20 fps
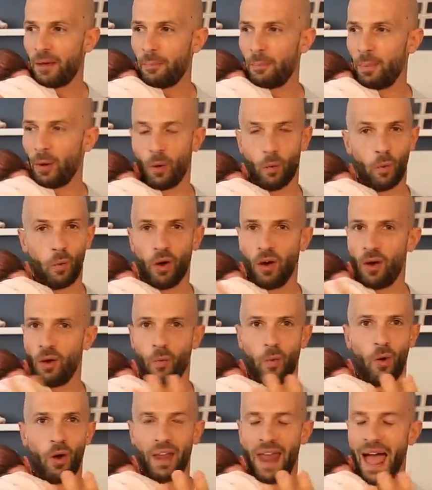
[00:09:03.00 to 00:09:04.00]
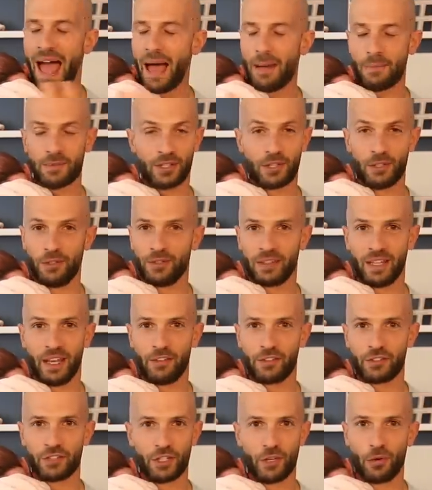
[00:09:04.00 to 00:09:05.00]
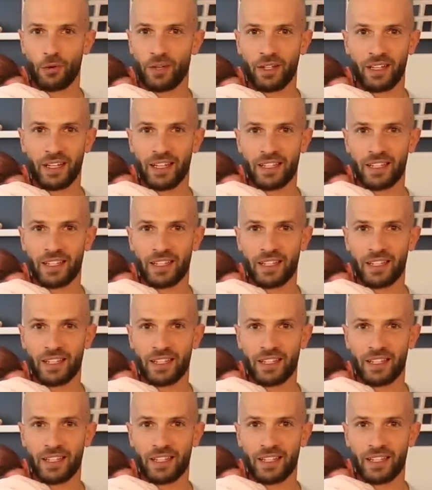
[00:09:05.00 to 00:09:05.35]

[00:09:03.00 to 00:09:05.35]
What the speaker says: but what an absolute gift she already